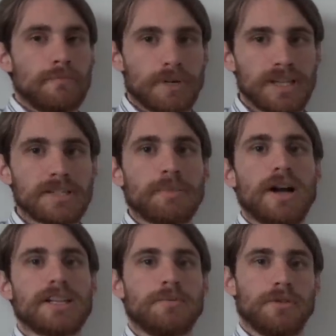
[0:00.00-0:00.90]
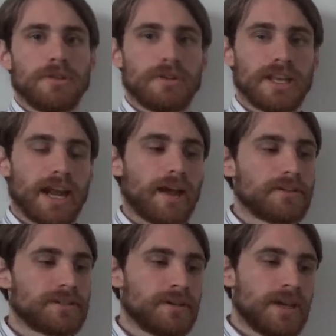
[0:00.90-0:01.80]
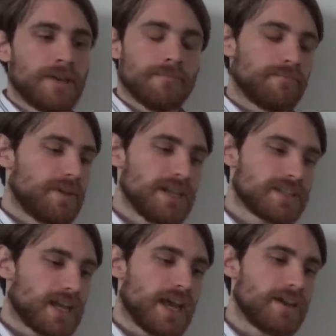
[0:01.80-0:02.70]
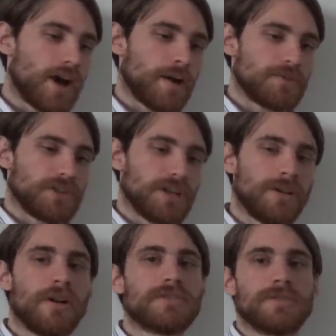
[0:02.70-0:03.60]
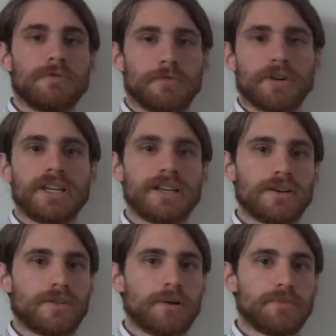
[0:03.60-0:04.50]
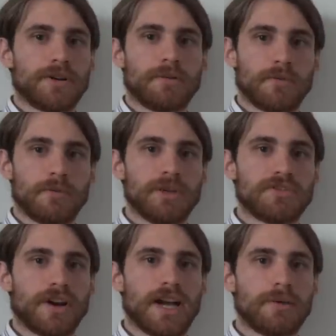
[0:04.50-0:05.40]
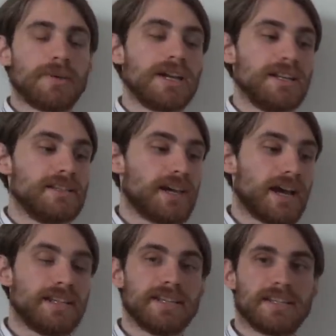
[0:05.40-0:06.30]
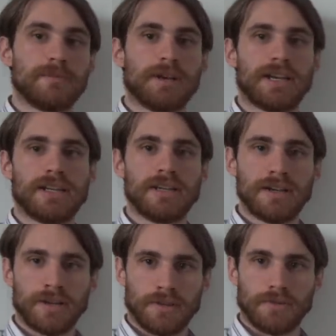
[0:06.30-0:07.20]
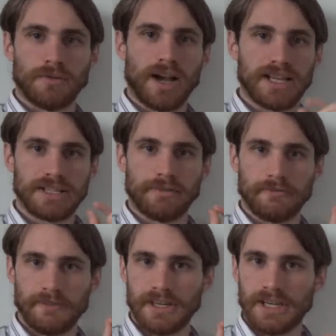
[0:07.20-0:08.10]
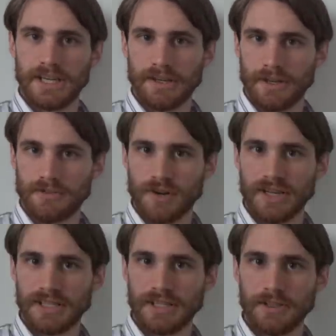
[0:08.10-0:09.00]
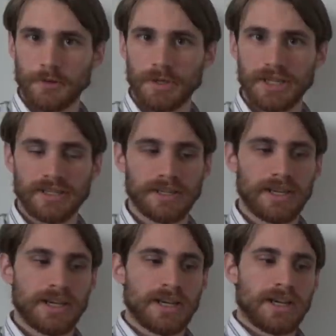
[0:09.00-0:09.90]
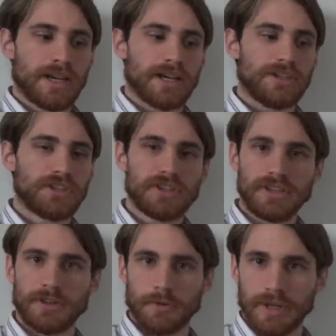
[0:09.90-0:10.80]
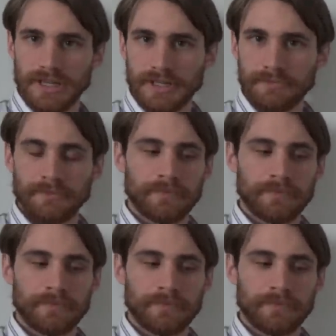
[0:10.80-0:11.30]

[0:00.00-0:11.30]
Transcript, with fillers: But it's possible you'll get out. It's an option. Uh, also, Viridian Corruptor I'm going to be trying because I anticipate the rise of Affinity and Eldrazi a little bit. Uh, just a little bit.